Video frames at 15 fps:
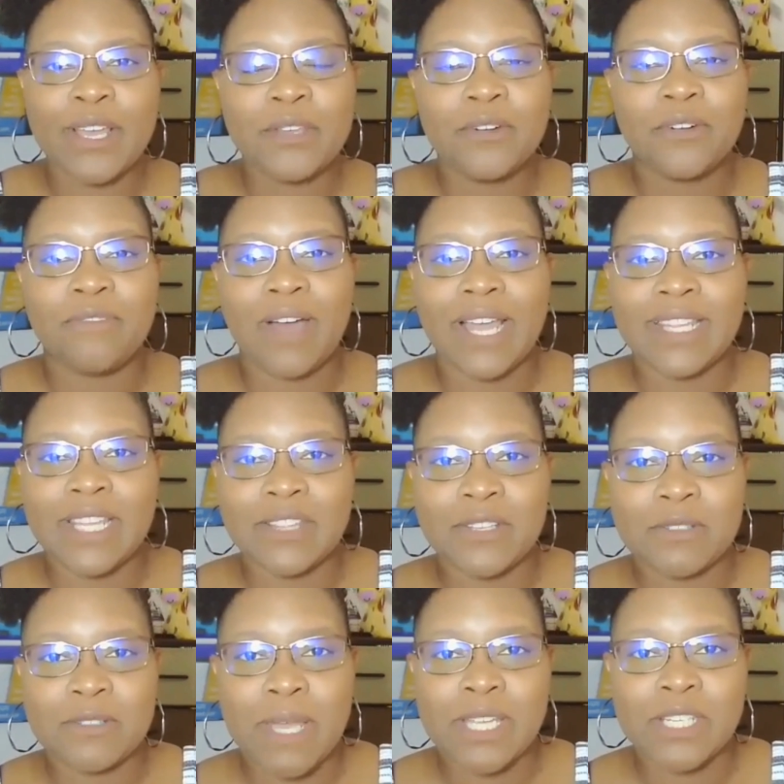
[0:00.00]
You'll find that
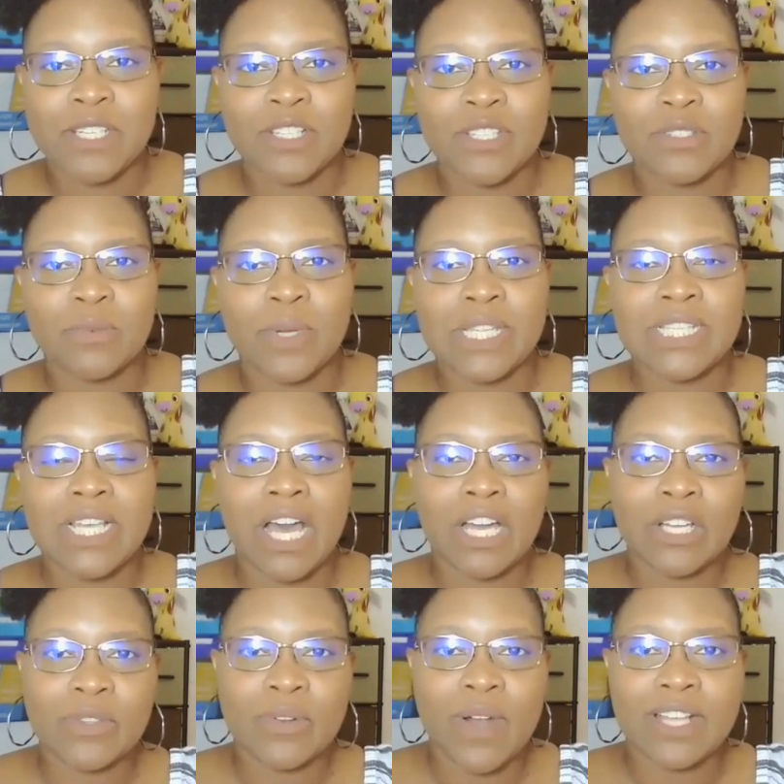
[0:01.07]
those patients with
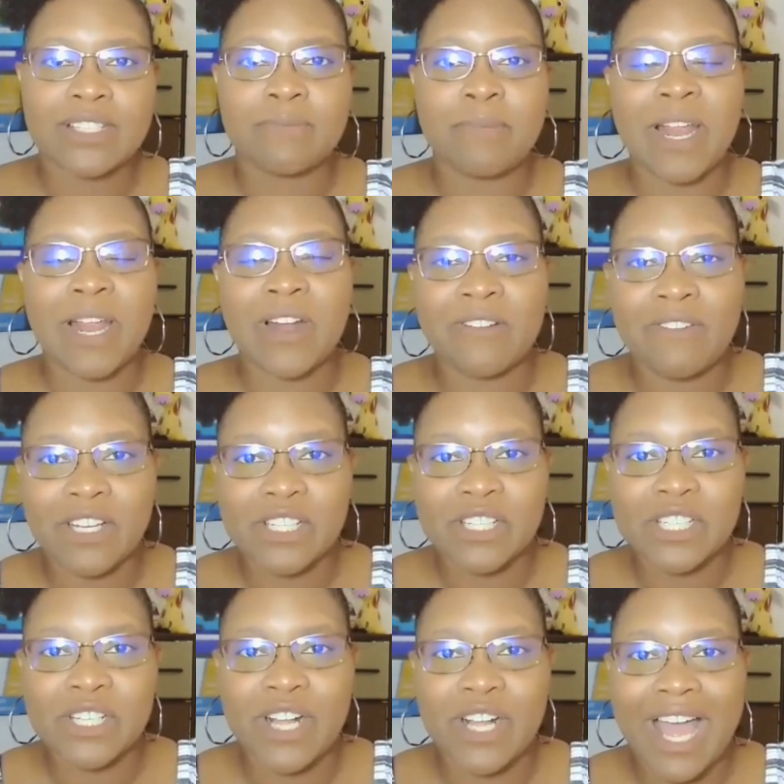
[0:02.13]
tongue thrust,
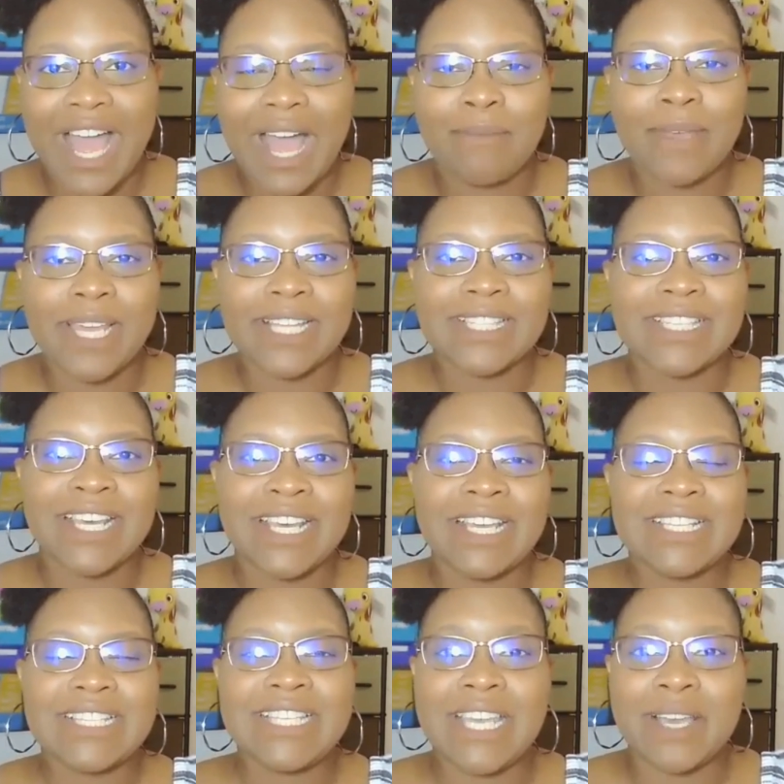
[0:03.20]
parafunctional habits,
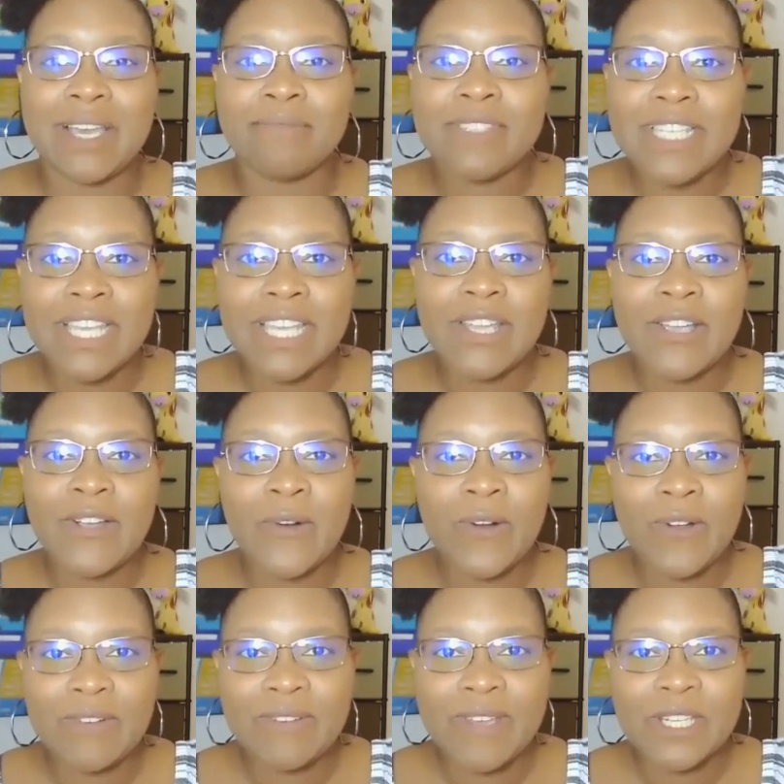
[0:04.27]
TMD,
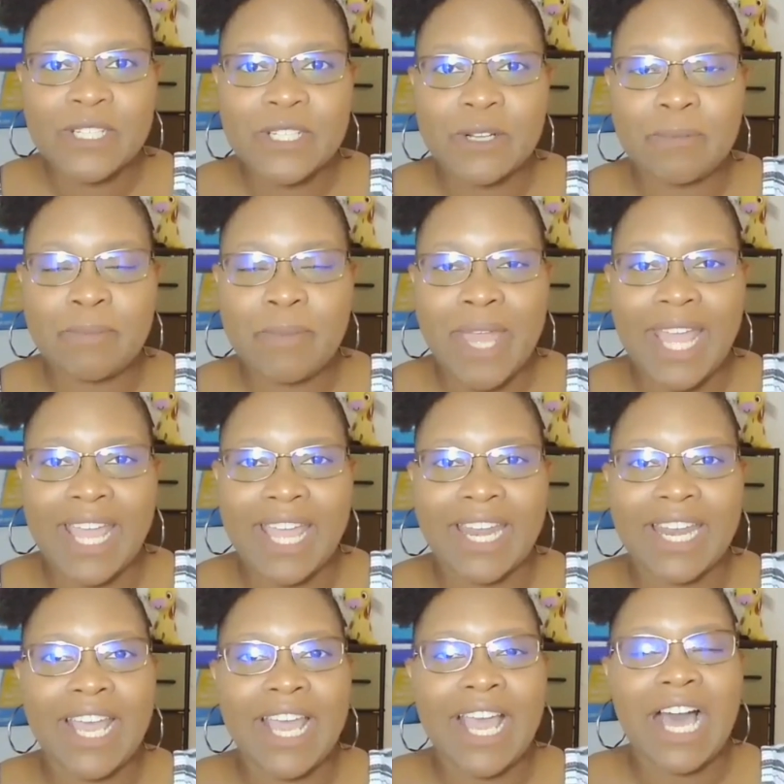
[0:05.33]
oral facial
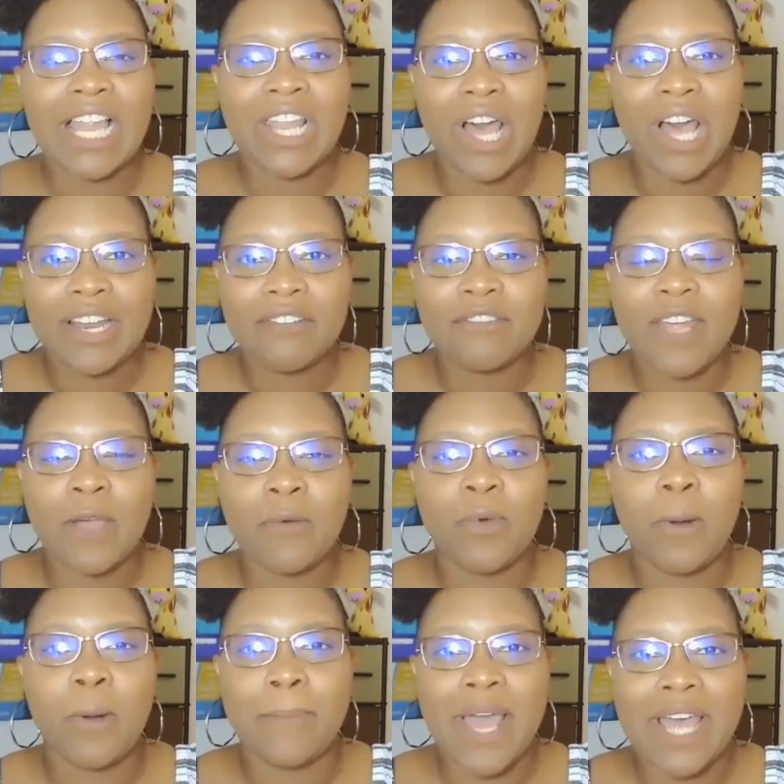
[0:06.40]
pain, a lot of them
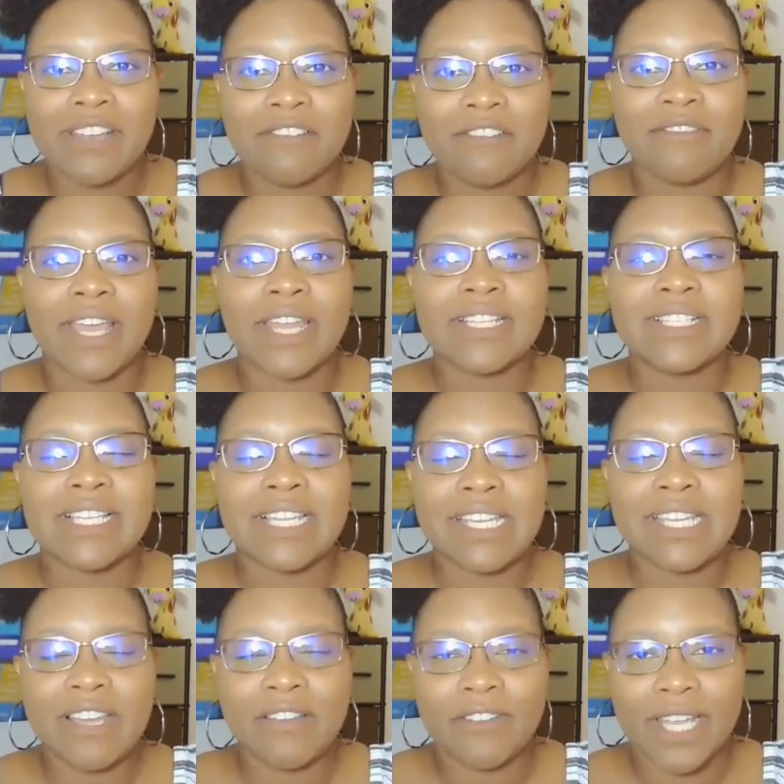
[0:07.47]
will benefit
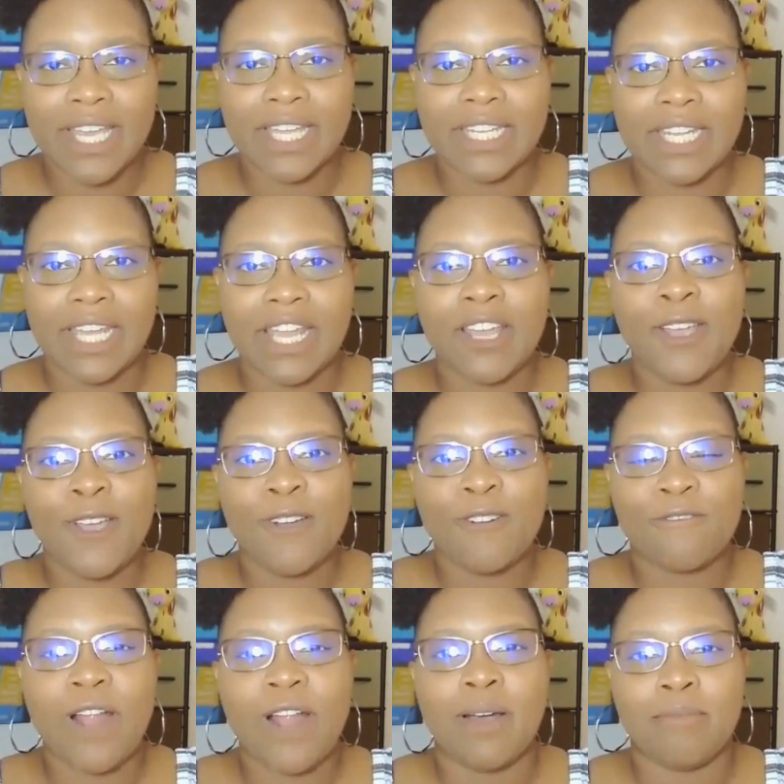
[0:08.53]
significantly
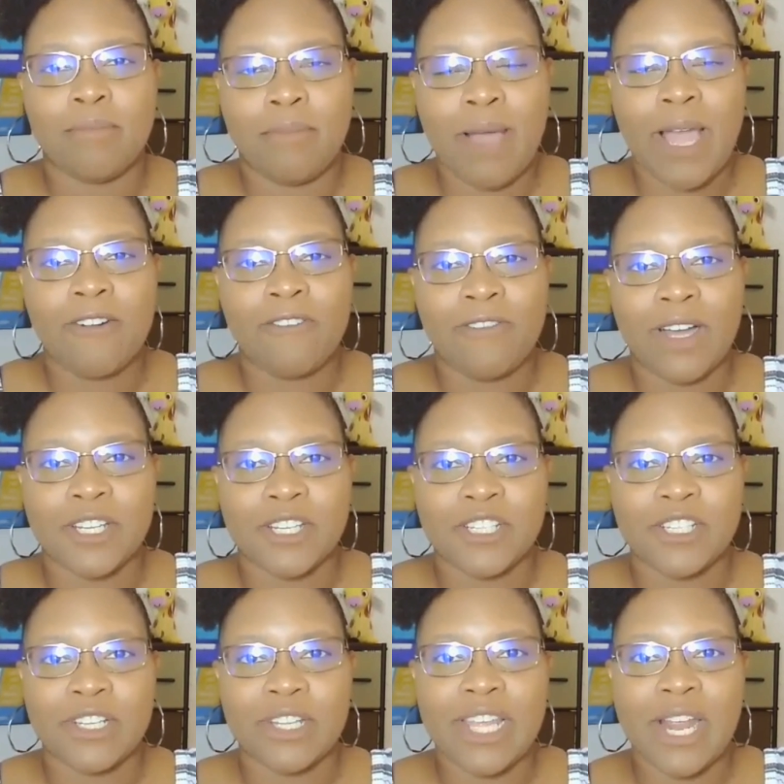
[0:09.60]
from
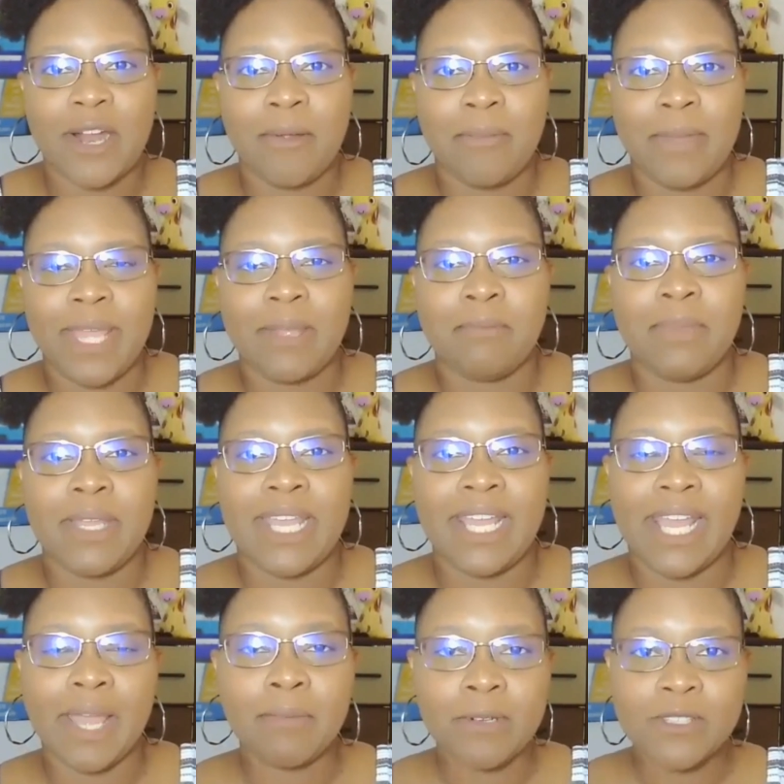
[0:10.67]
myofunctional therapy and
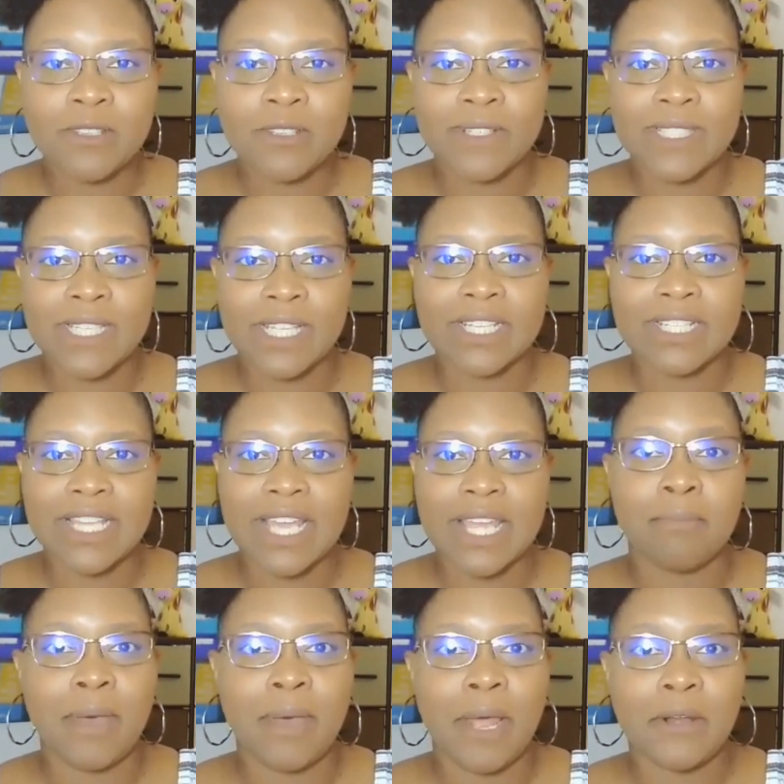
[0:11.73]
being able to
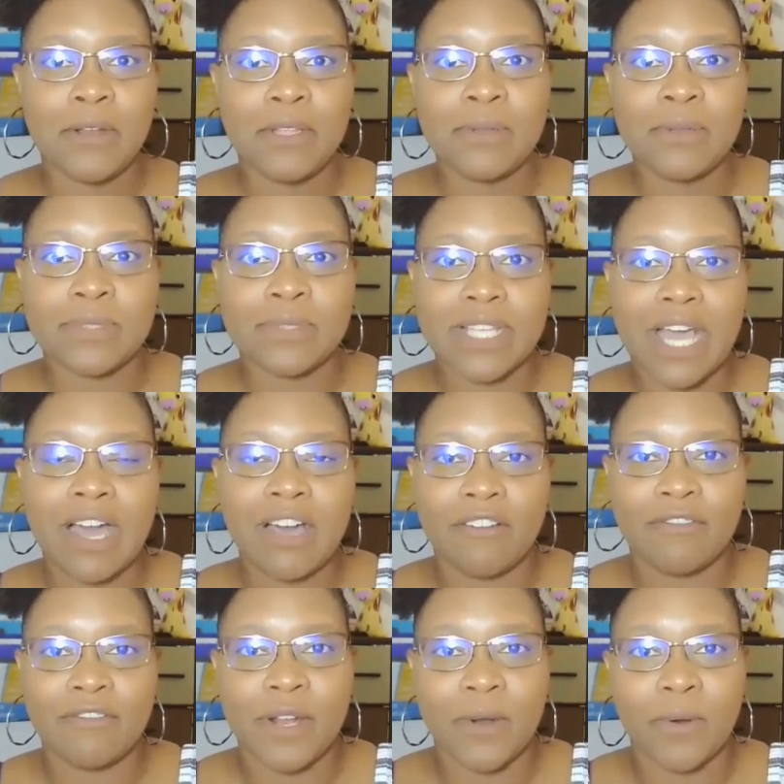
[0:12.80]
facilitate better use
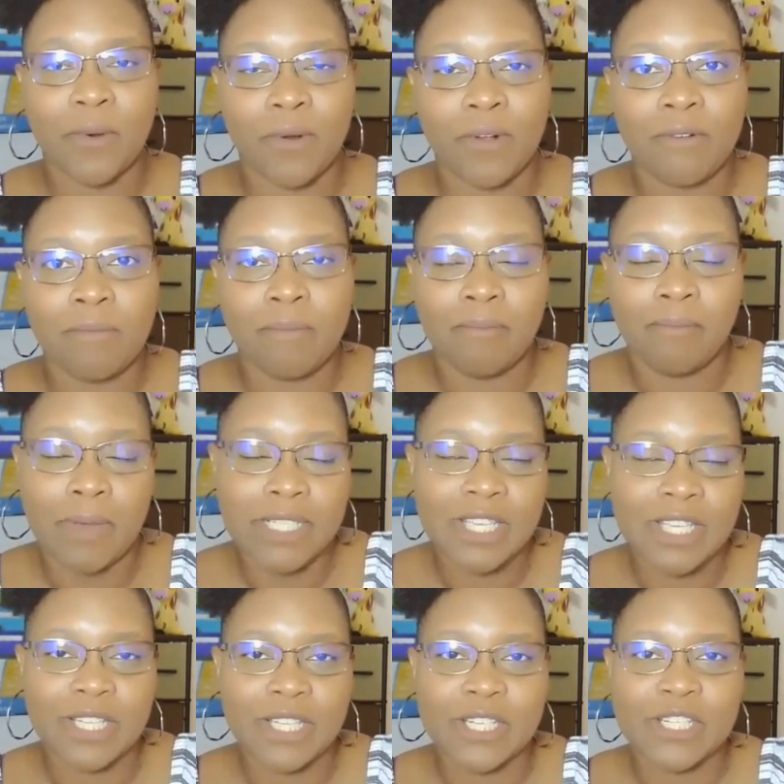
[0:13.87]
of their oral
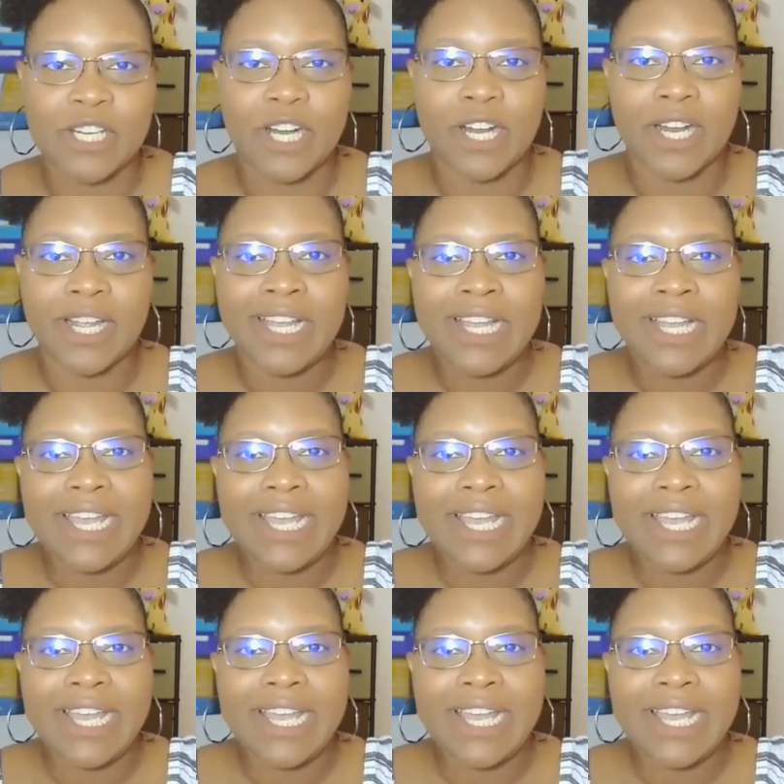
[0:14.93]
musculature.